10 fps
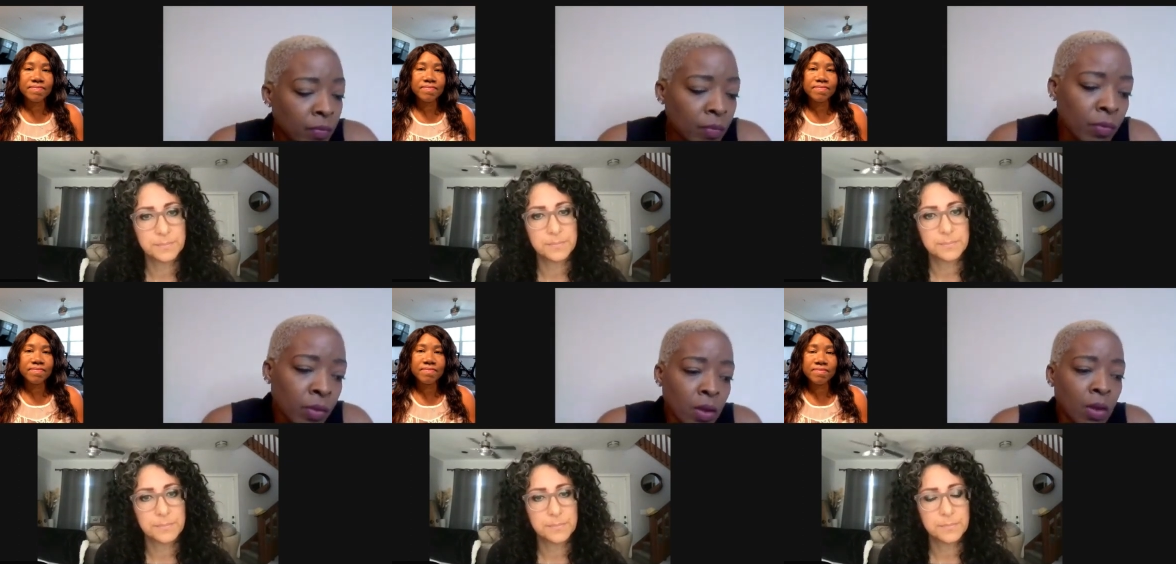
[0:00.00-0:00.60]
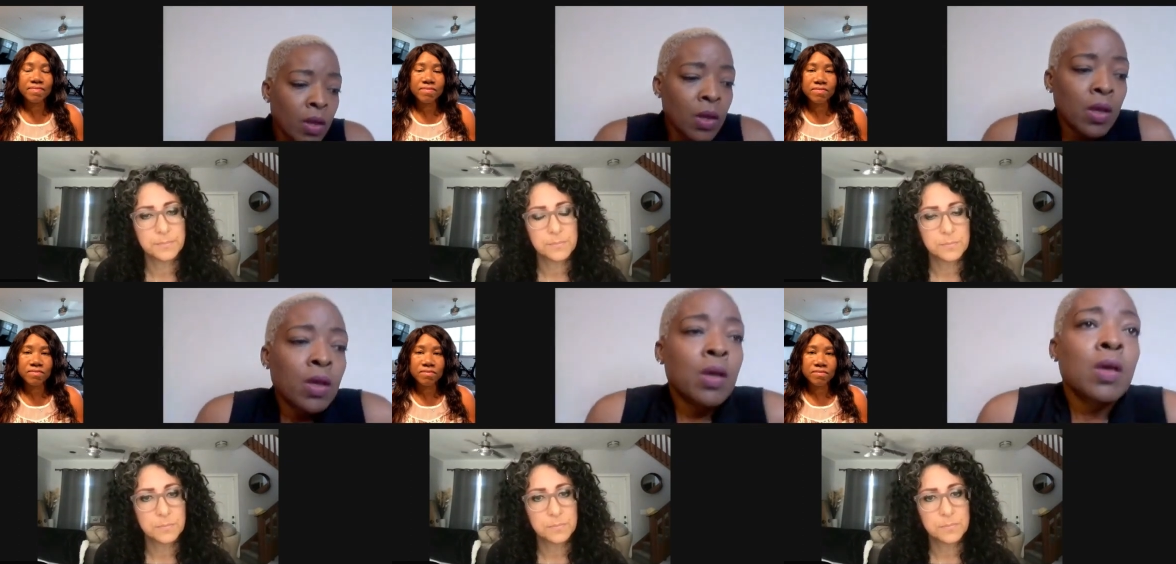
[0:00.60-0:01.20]

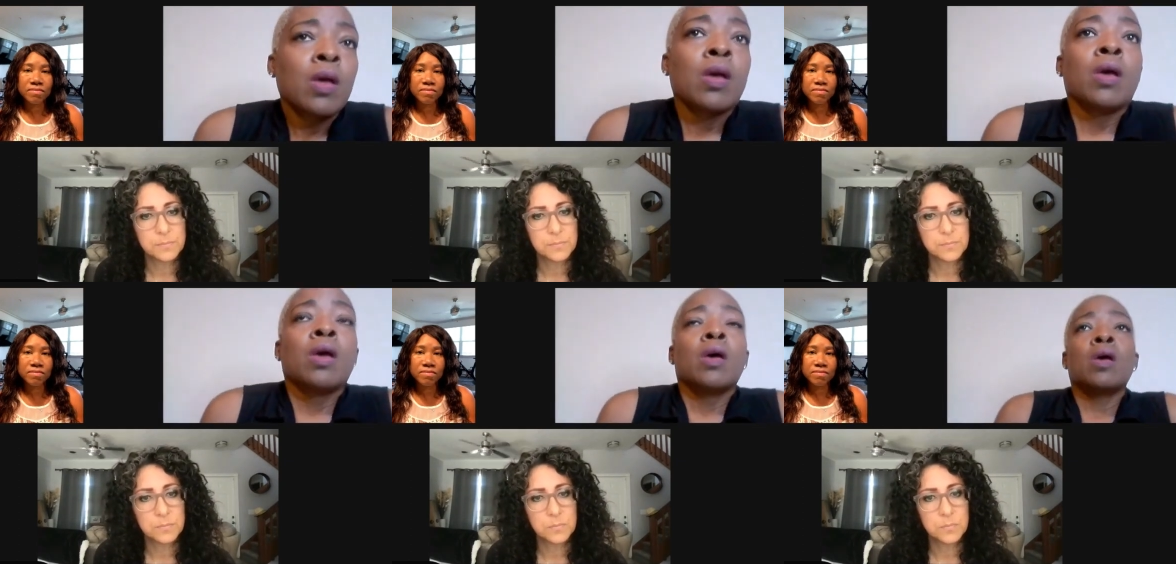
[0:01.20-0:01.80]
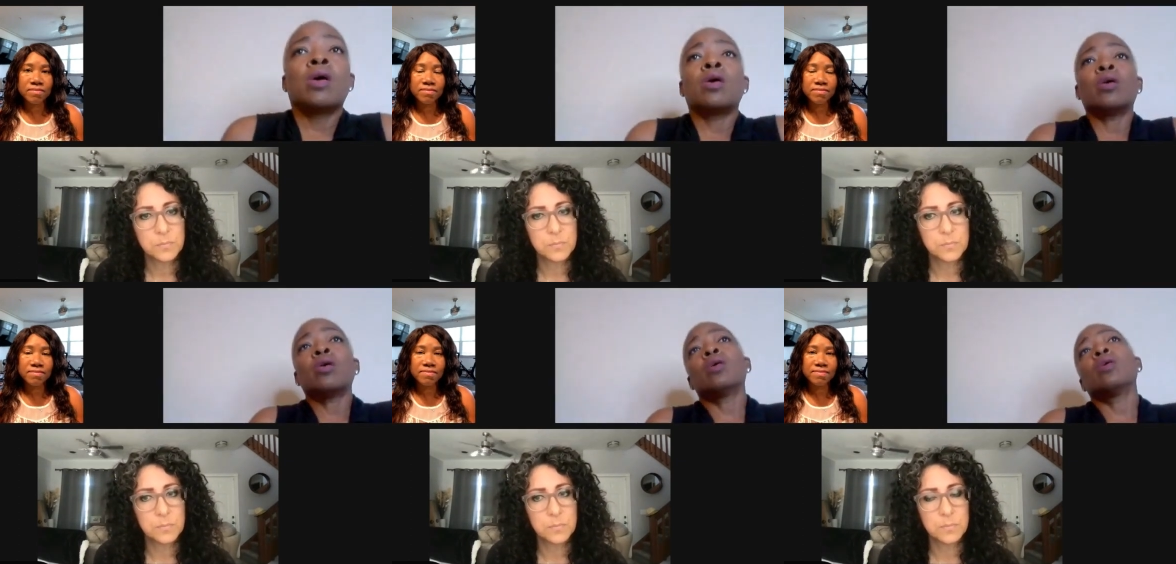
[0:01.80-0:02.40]

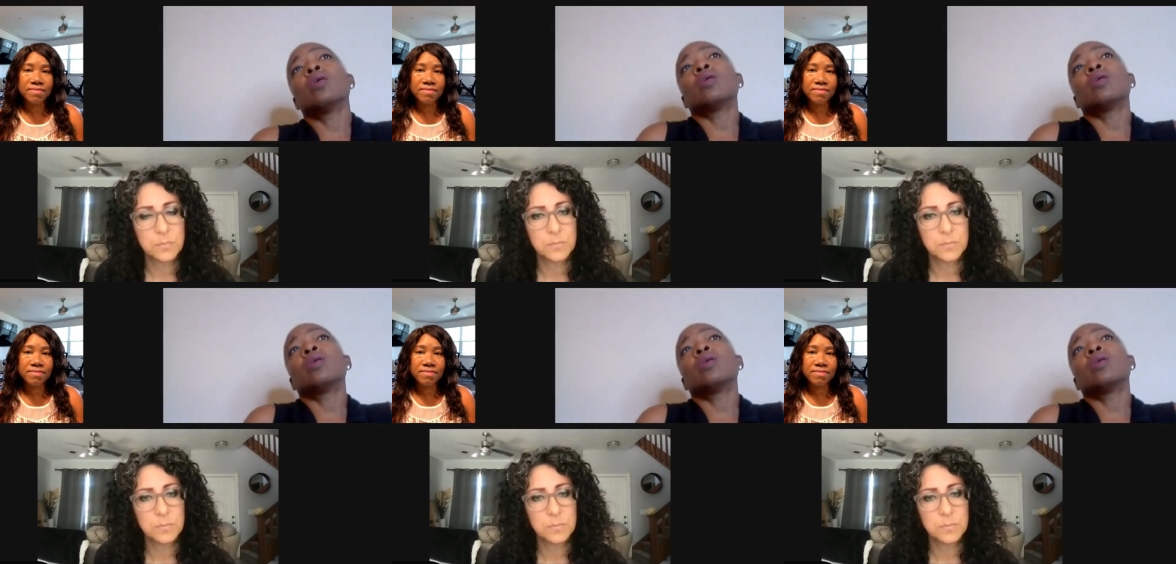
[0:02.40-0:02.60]
Nobody speaks.